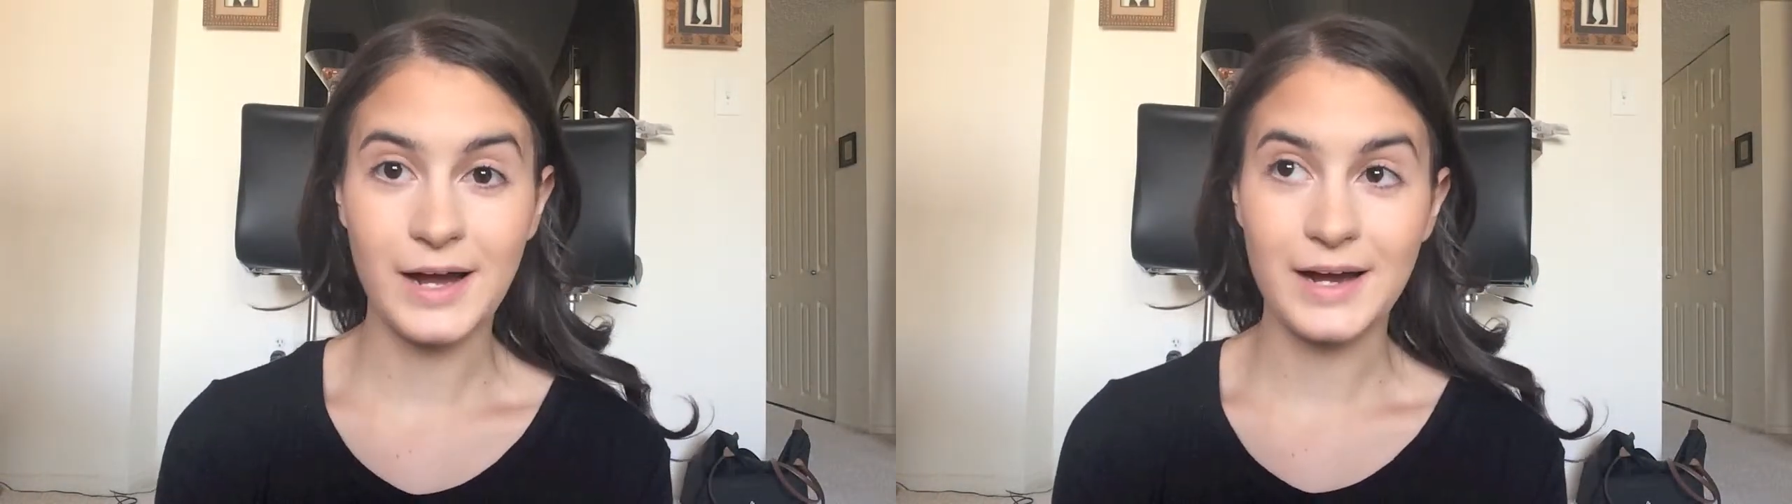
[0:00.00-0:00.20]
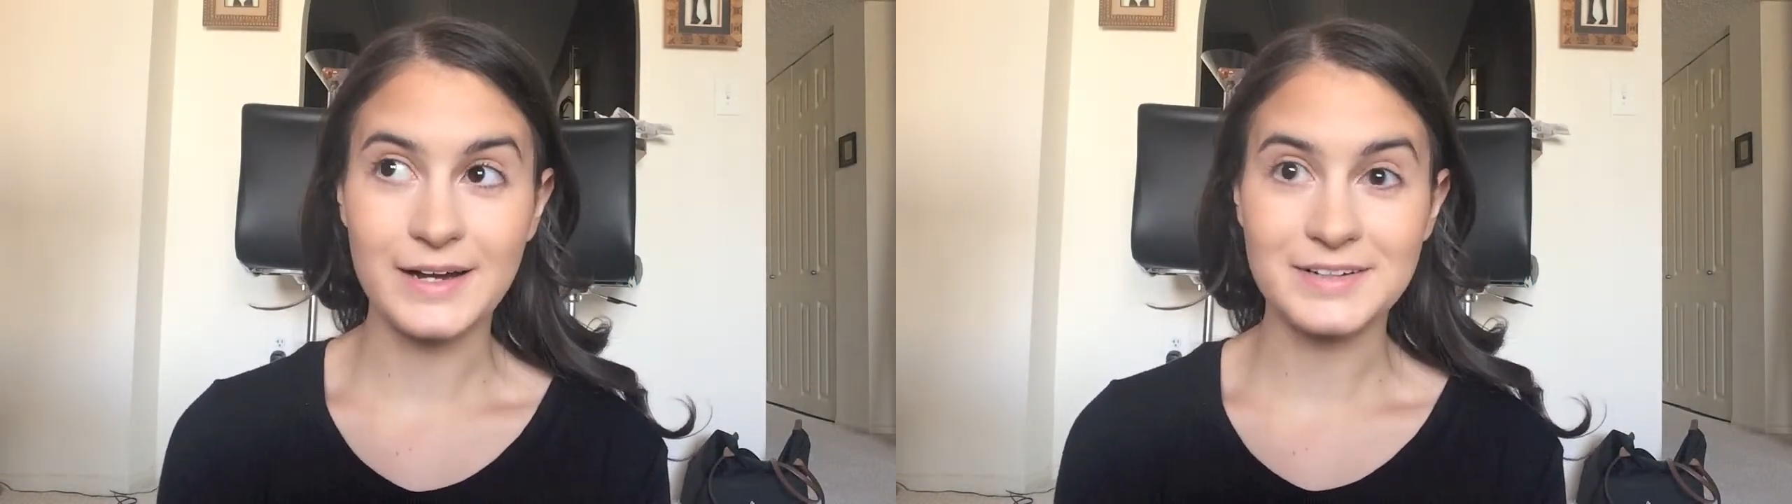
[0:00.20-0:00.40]

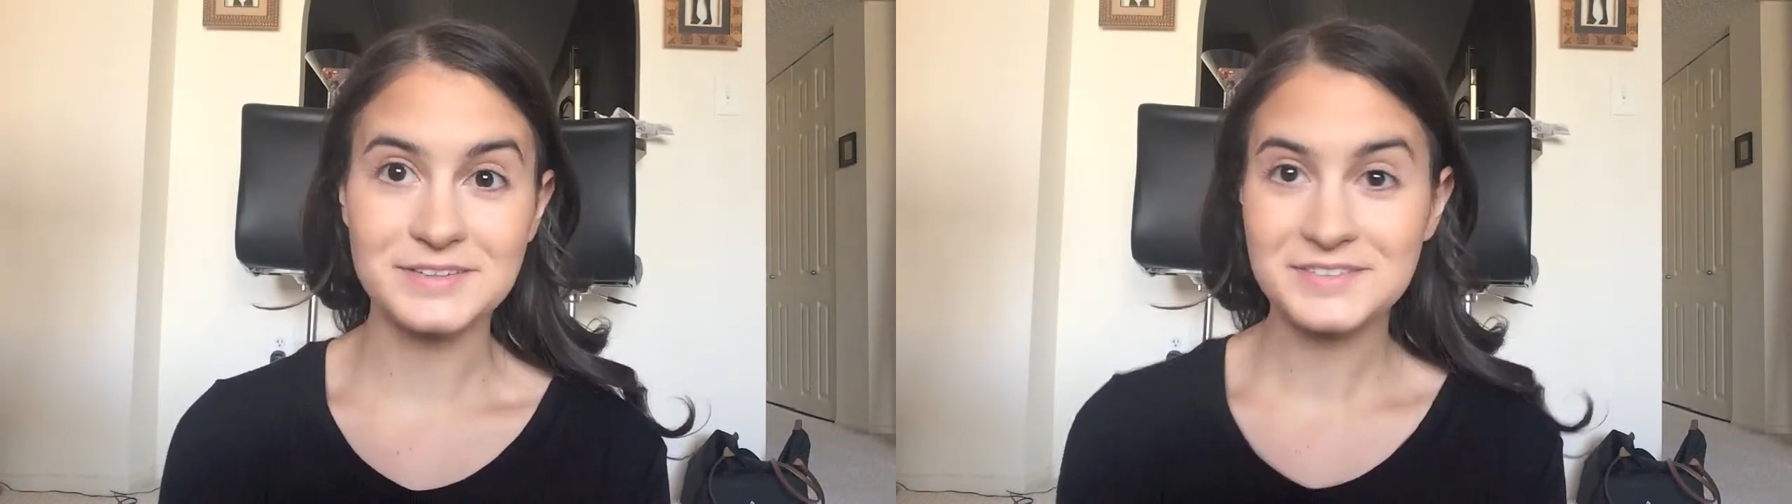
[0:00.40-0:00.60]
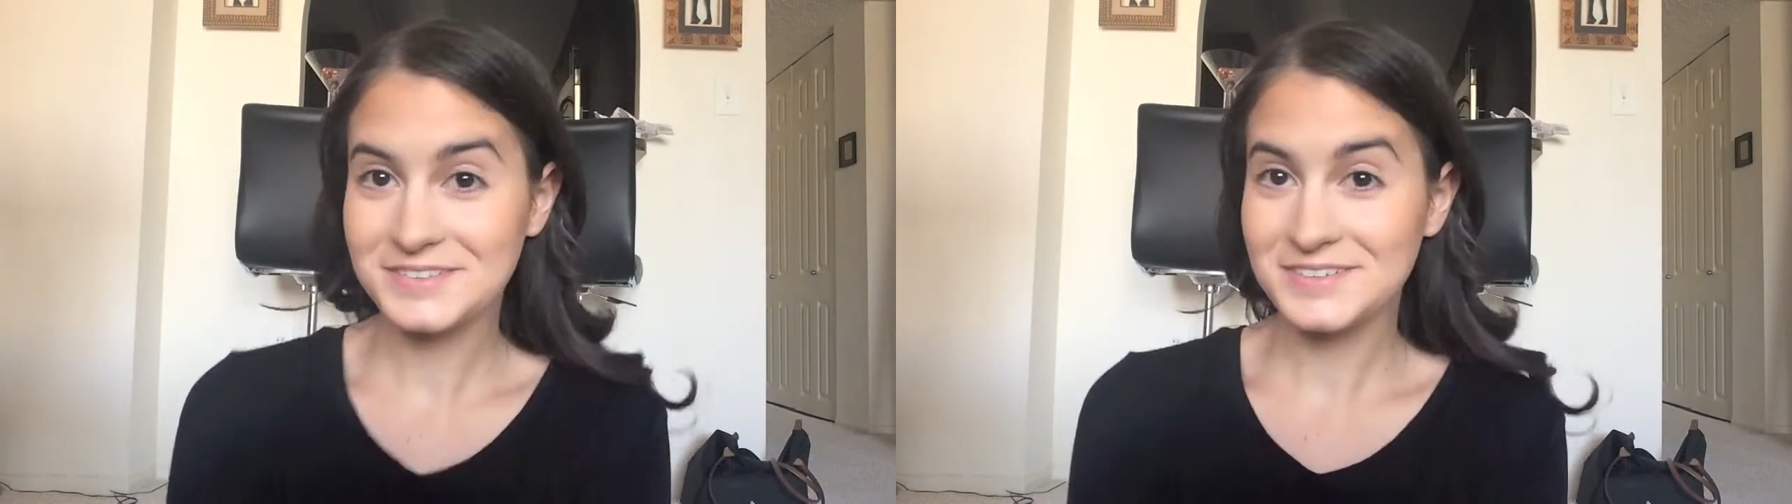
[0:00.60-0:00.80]
I
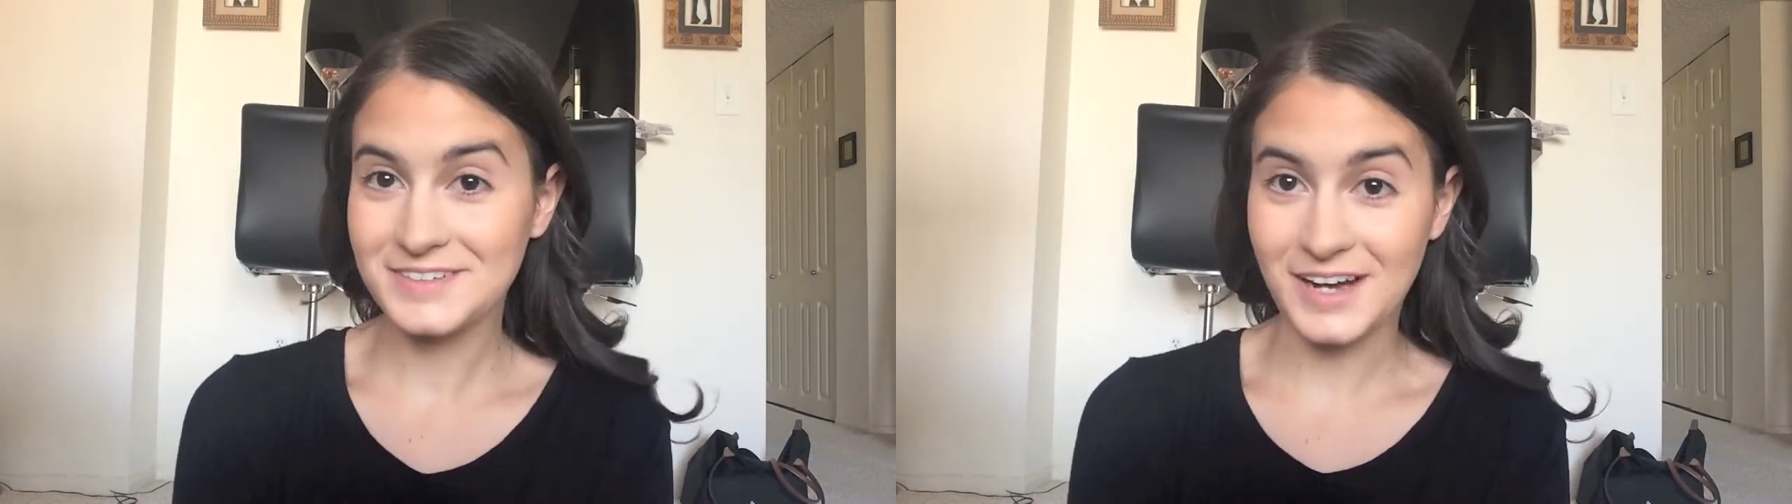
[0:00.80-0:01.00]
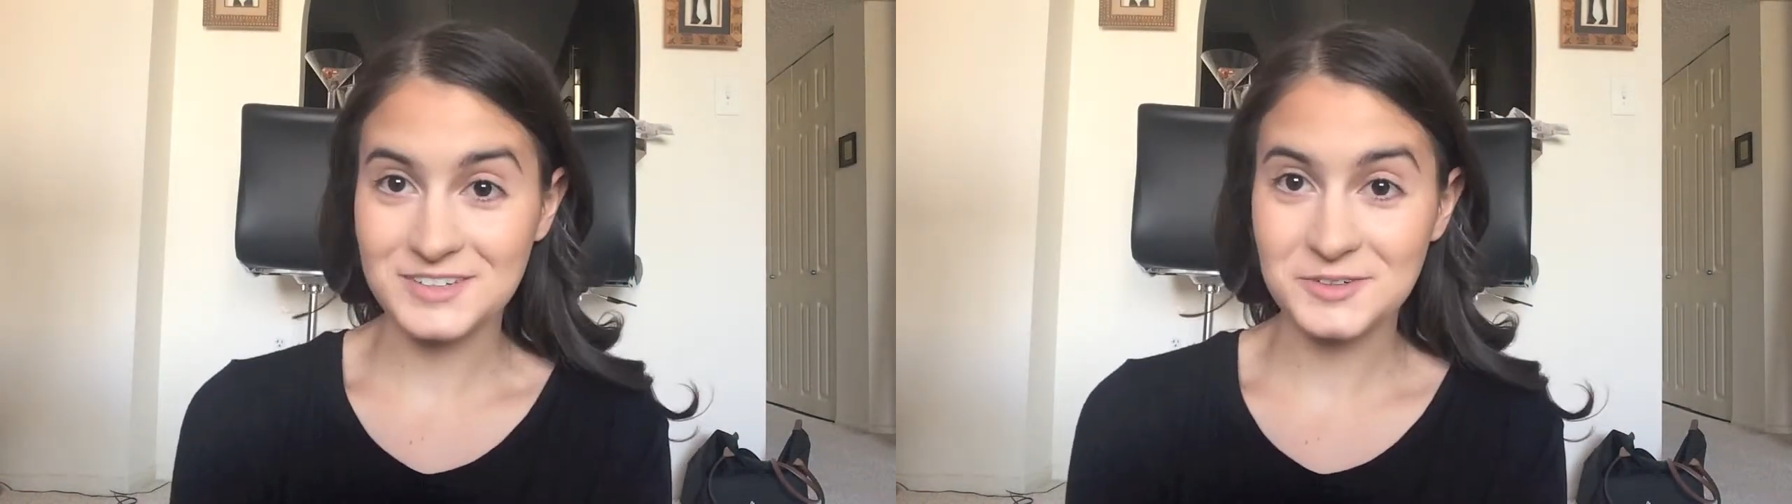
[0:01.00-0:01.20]

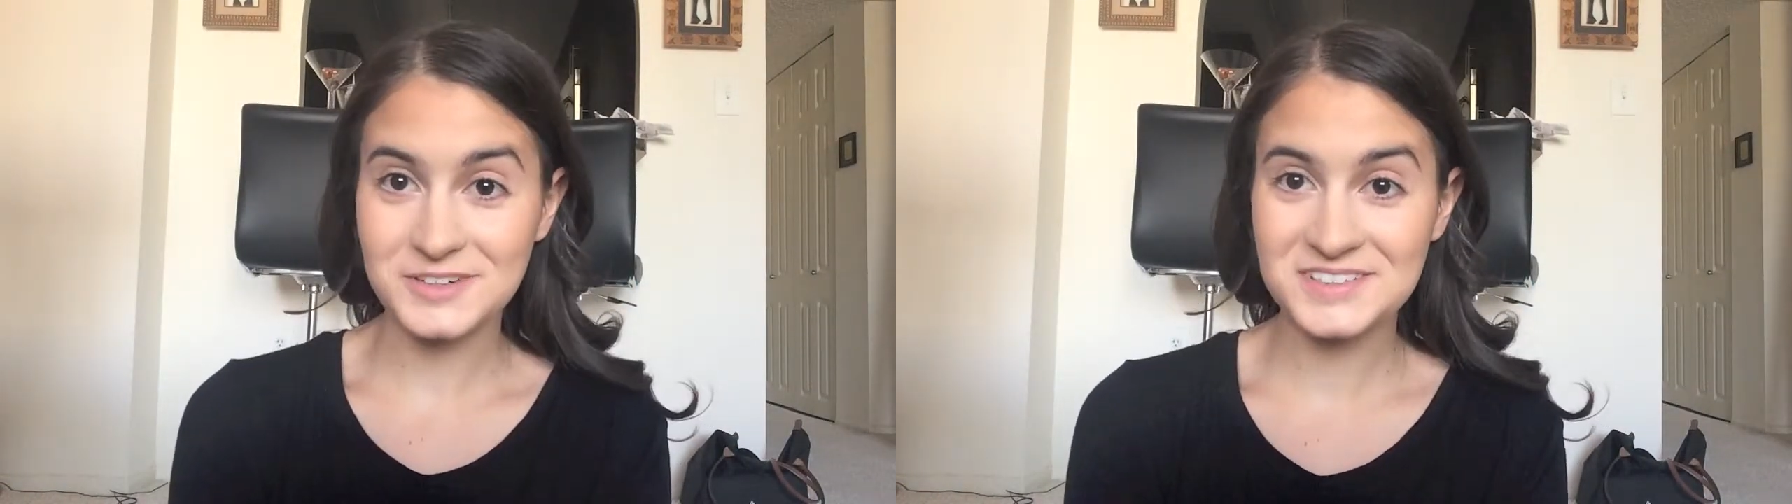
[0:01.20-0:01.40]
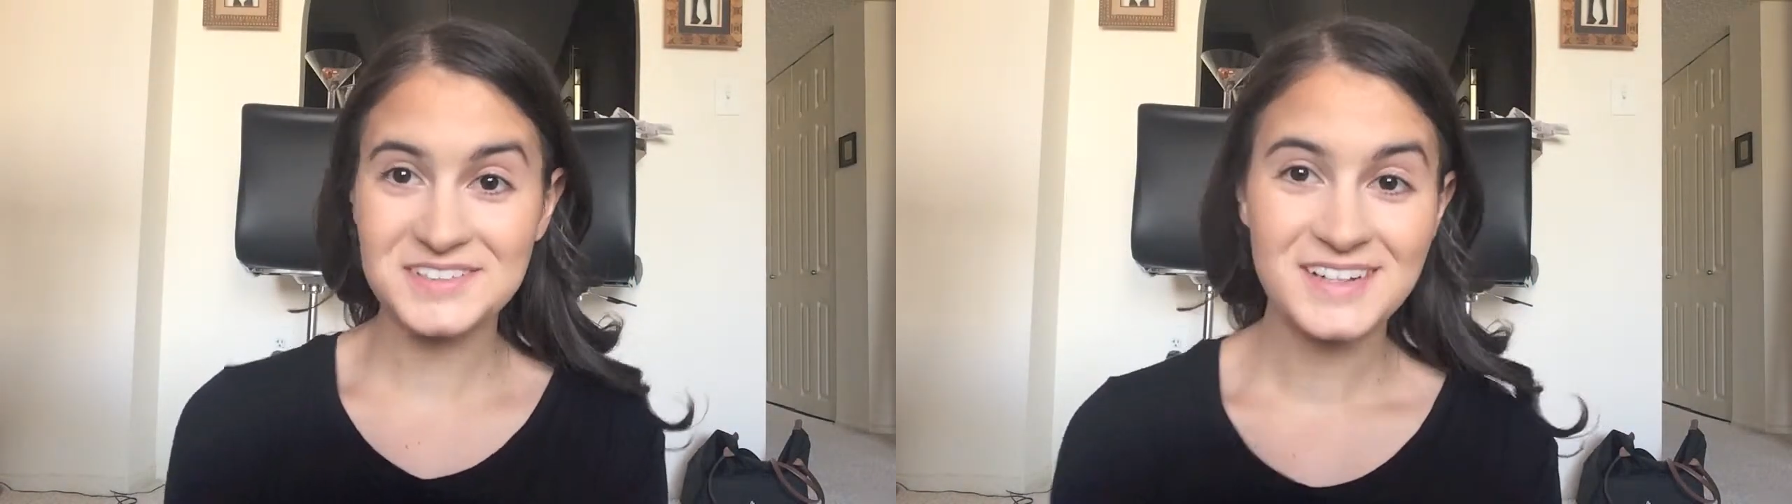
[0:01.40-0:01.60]

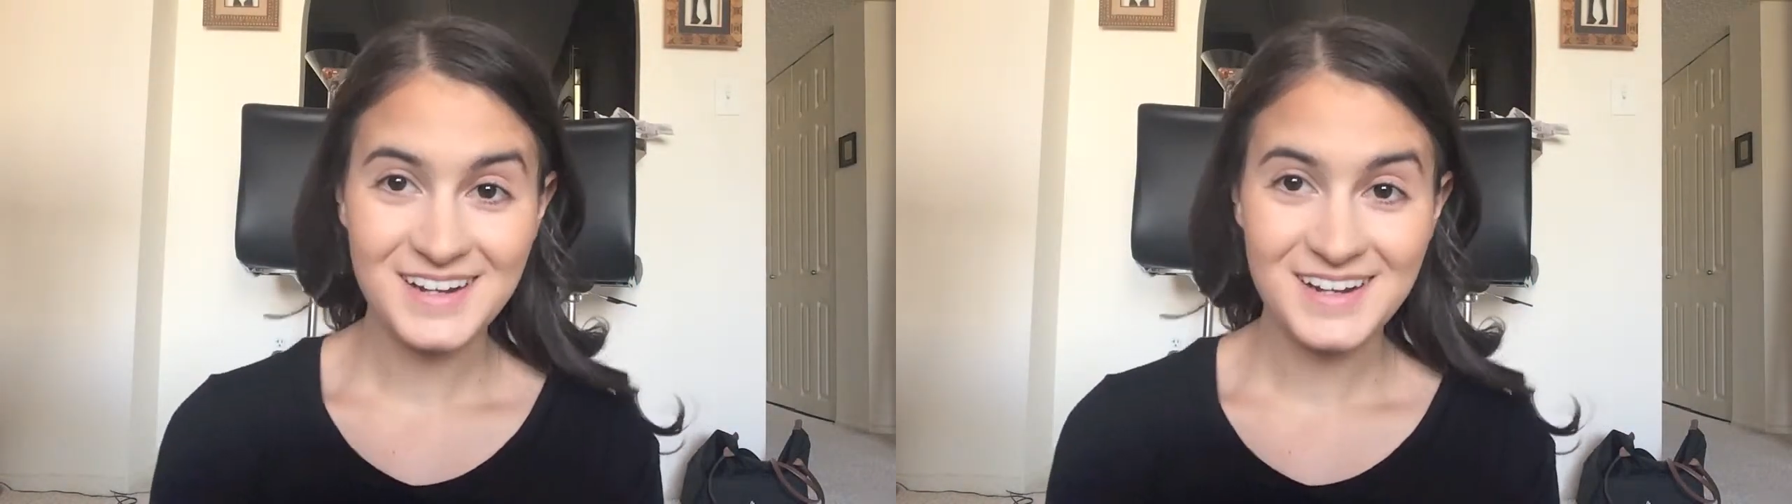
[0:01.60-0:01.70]
contour